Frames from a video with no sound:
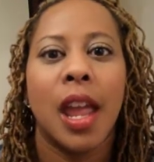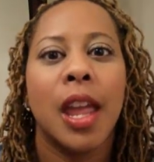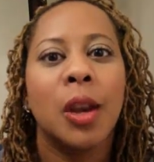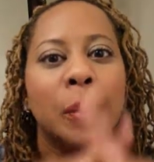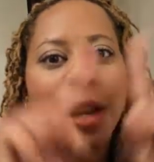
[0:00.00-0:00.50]

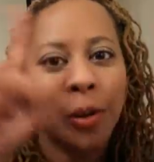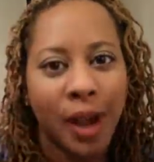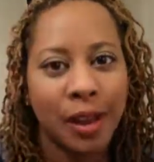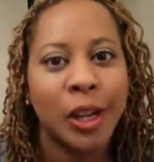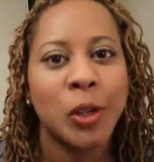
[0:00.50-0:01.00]
It'll be
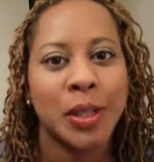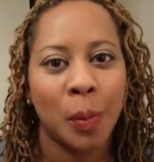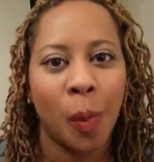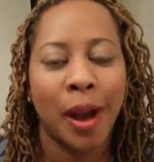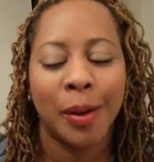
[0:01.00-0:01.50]
around here
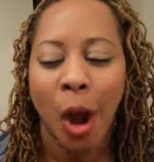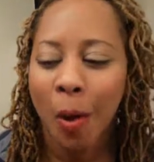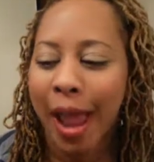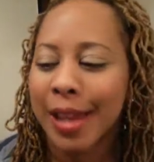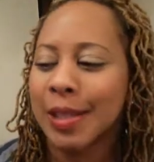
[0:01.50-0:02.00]
somewhere.
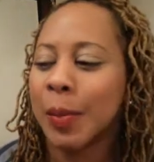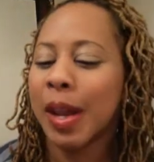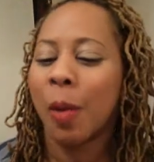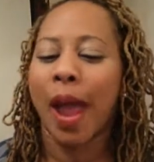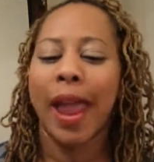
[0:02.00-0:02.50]
Okay, so
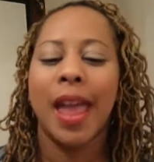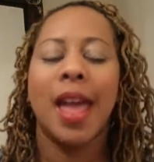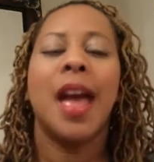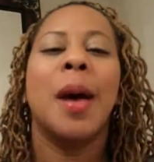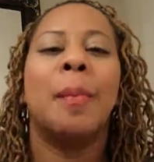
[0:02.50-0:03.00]
anyway,
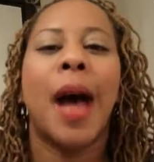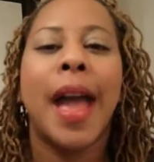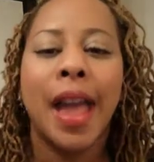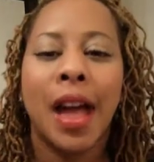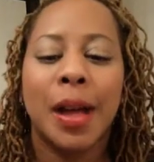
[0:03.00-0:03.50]

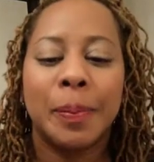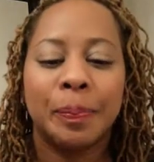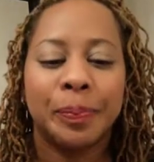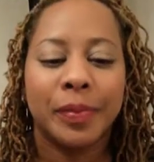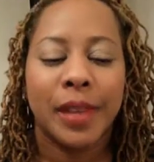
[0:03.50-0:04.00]

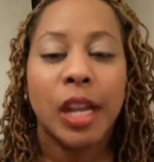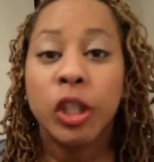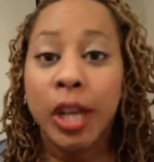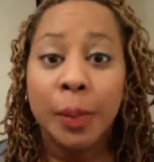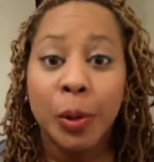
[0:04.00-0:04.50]
my
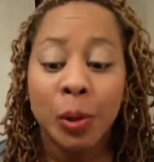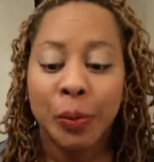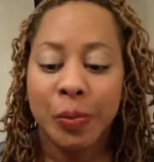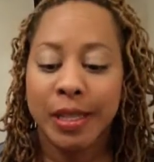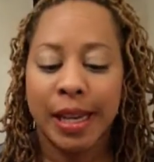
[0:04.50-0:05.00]
shampoo
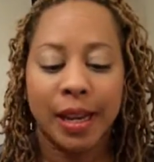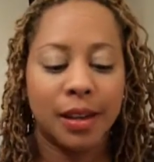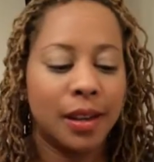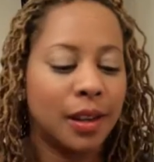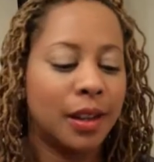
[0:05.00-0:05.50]

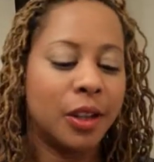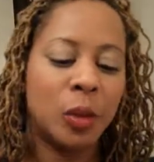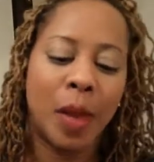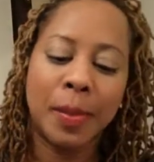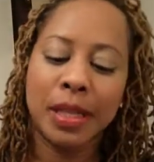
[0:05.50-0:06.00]
routine,
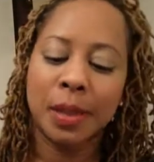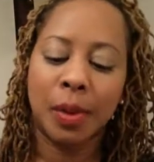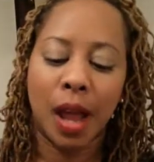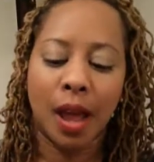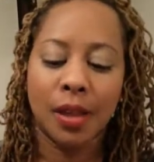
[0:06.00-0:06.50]
you may be
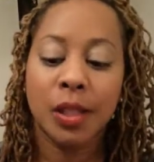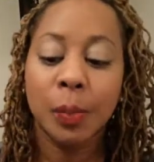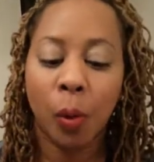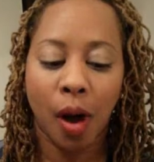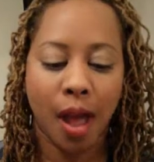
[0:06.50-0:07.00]

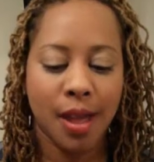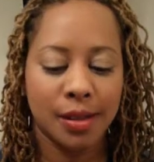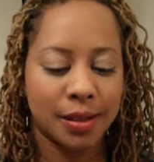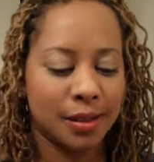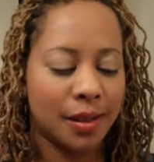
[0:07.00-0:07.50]

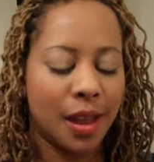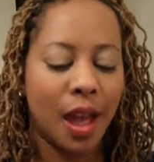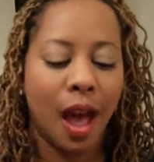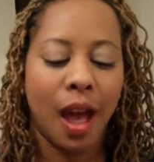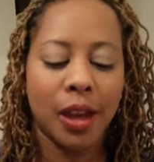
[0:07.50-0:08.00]
surprised.
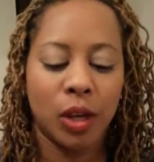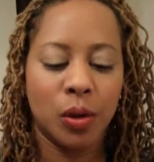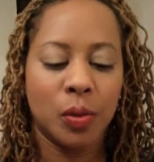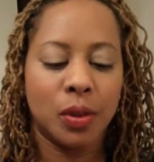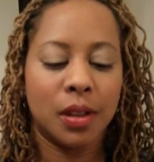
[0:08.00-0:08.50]
I
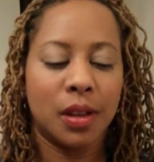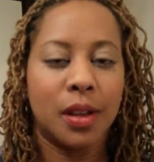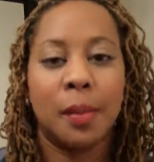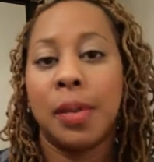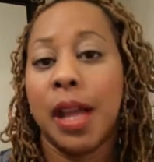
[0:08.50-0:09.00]
use
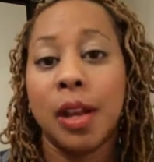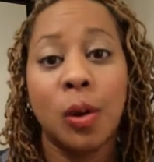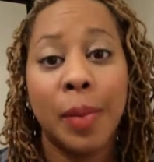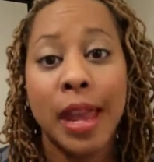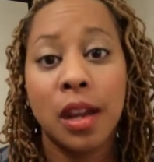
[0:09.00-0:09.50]
plain
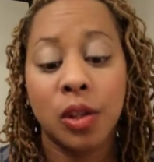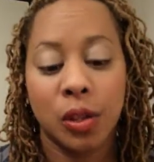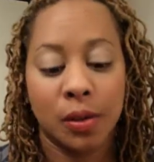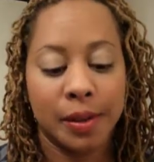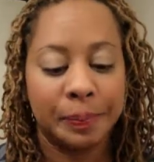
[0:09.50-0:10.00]
old baking
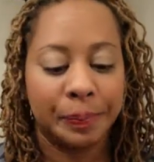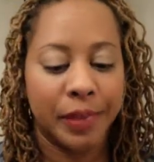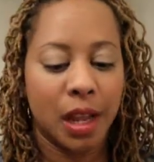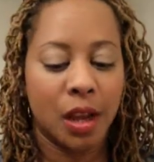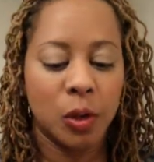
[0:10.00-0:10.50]
soda.
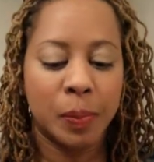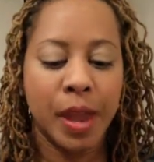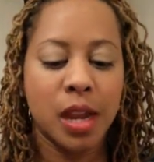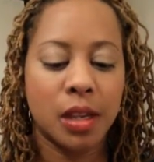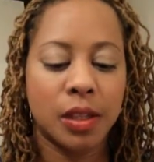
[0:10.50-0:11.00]
Use
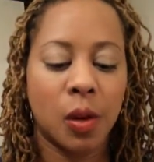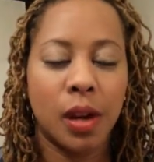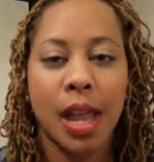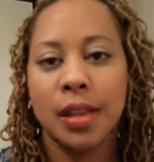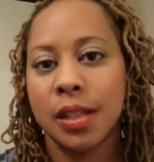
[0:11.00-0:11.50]
baking
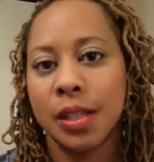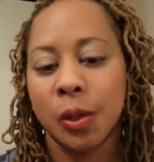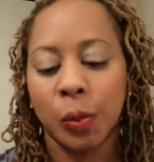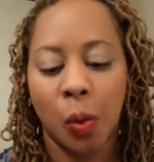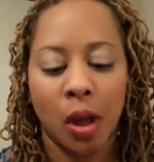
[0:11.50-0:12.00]
soda and
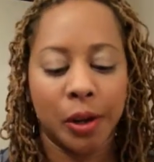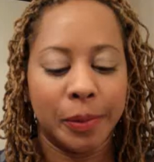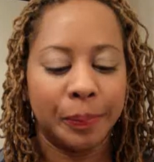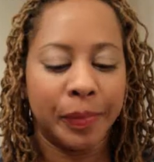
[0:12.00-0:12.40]
distilled water.